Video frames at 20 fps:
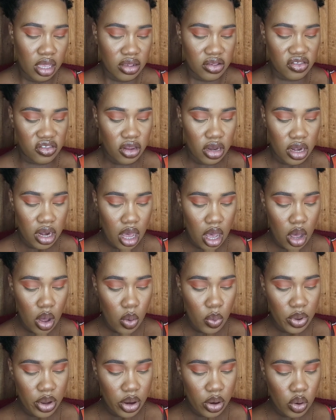So
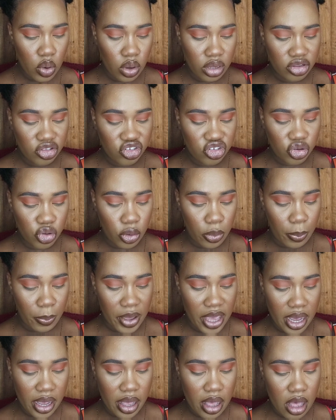now we are going to
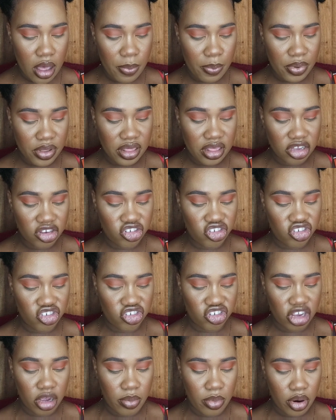pick up the
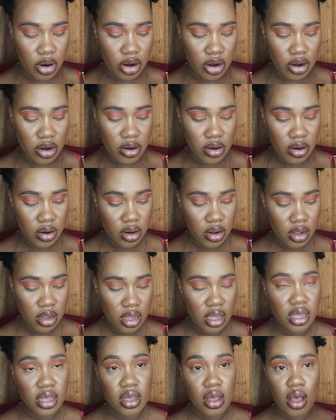shimmer
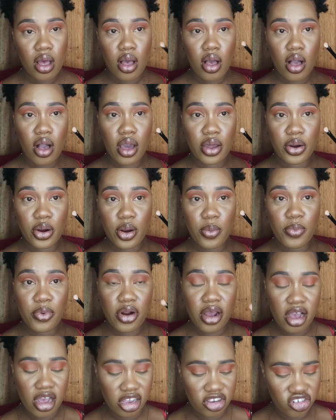on our
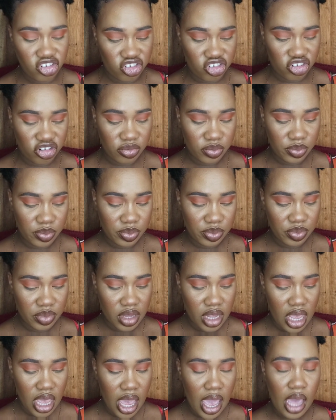brush
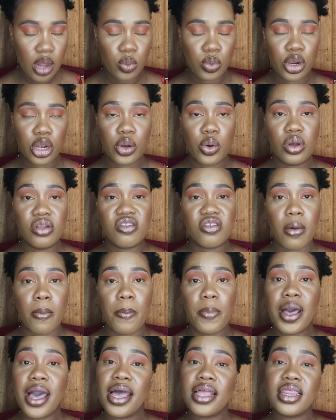and we're going to
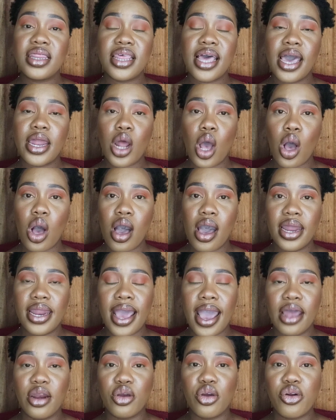pat that on
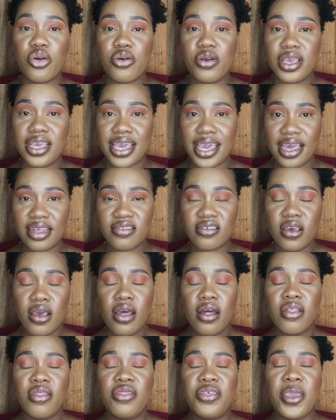and
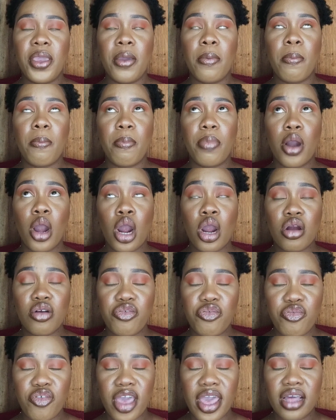create the
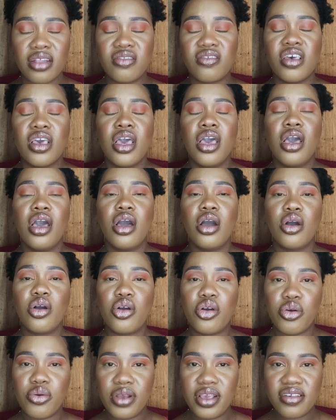perfect
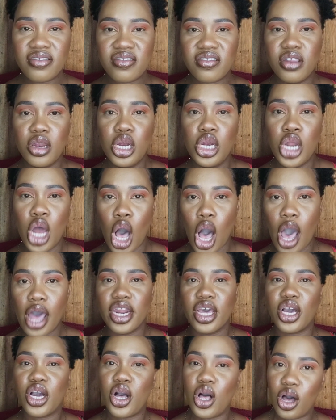crease,
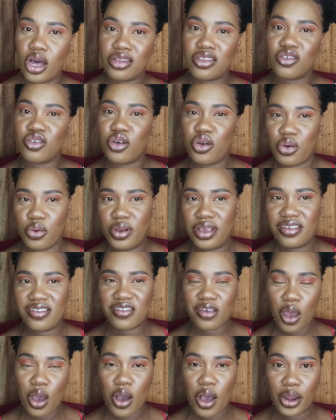non-cut
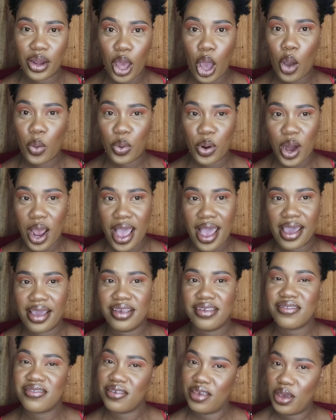crease on our
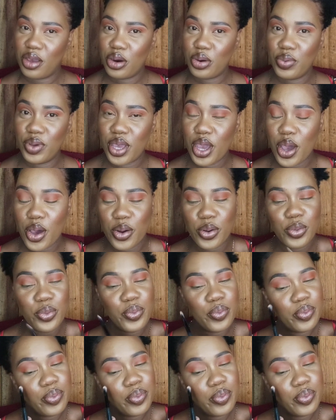eyes. Here we go.